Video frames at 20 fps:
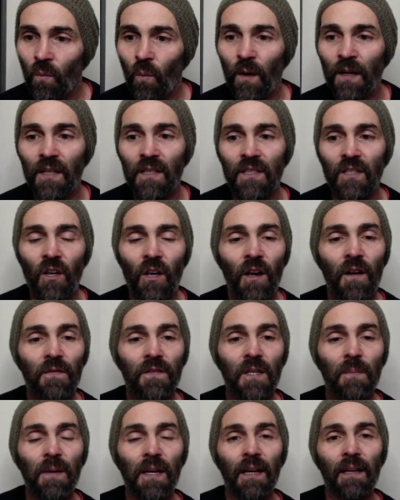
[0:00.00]

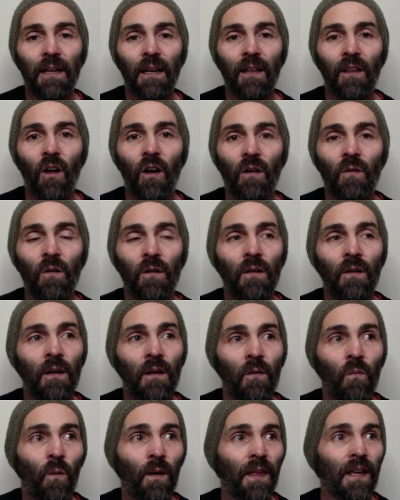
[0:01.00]
to be getting along
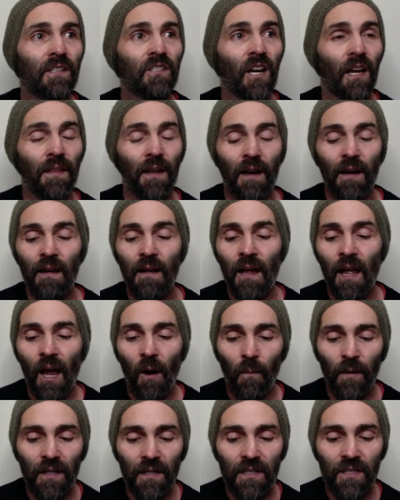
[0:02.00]
with each other,
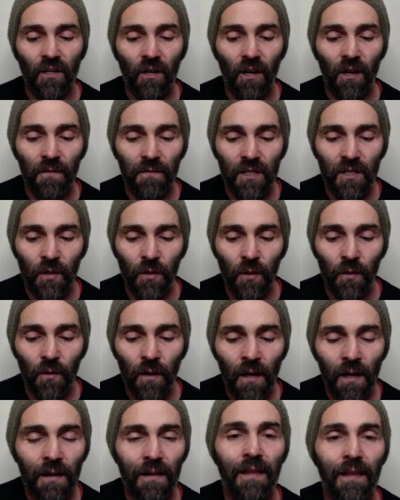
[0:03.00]
and we deserve to
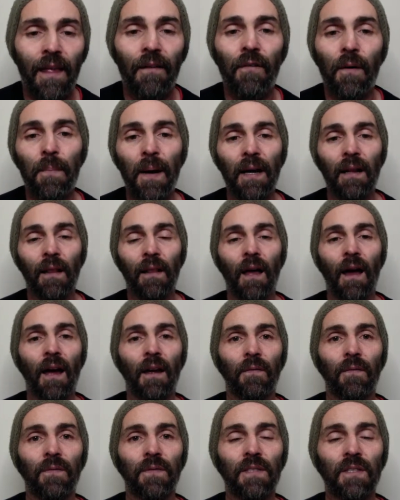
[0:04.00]
live a better
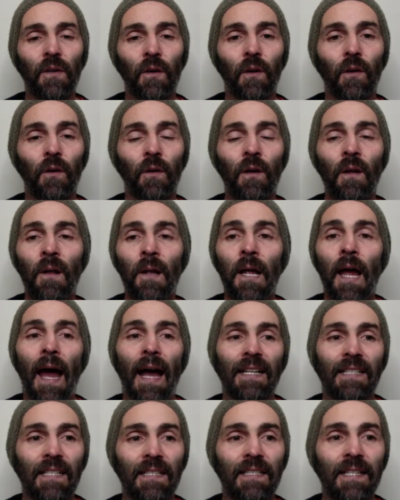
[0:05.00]
life. So,
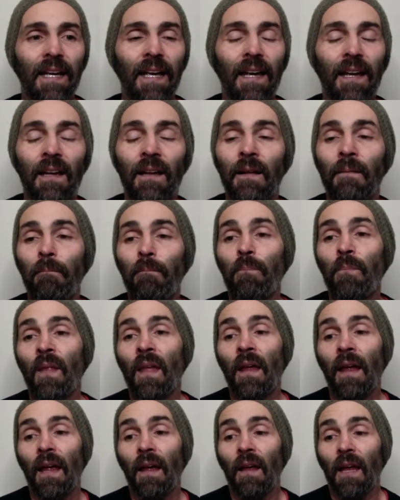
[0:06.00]
as I say,
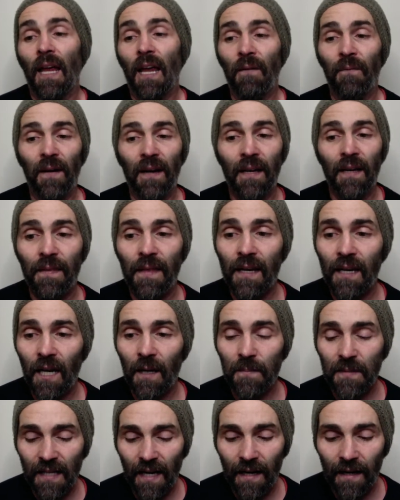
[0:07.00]
if anything
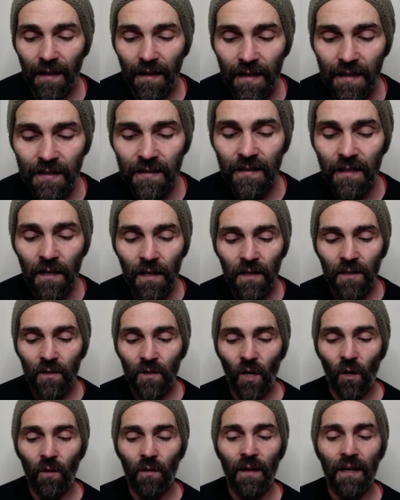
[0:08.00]
comes out of this,
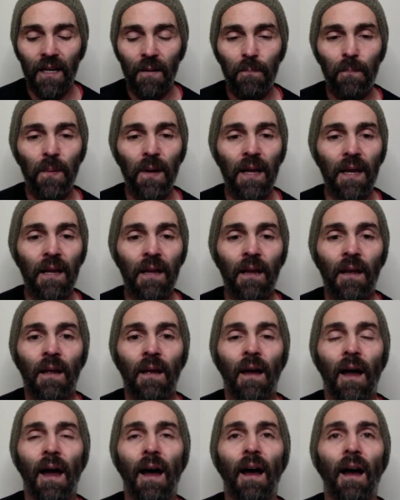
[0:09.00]
don't let it be